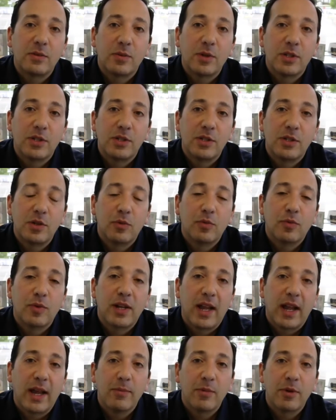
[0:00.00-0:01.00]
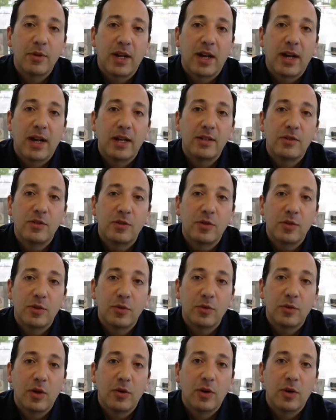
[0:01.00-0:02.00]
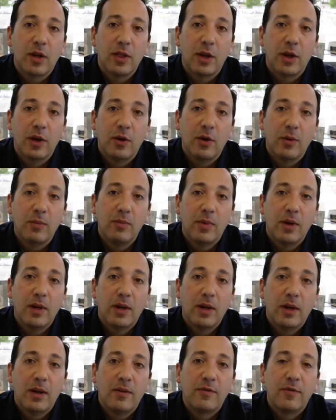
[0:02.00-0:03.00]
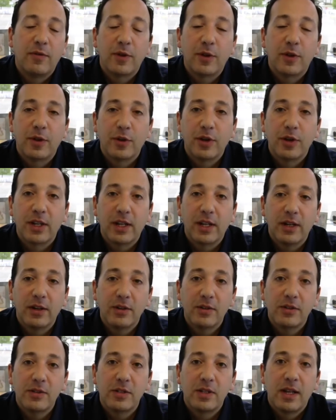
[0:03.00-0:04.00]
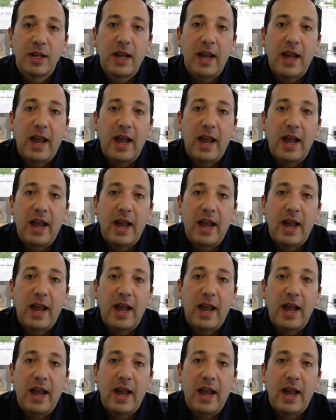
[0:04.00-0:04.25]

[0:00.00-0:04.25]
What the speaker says: which is you re-amortize your new loan on the home for 30 years.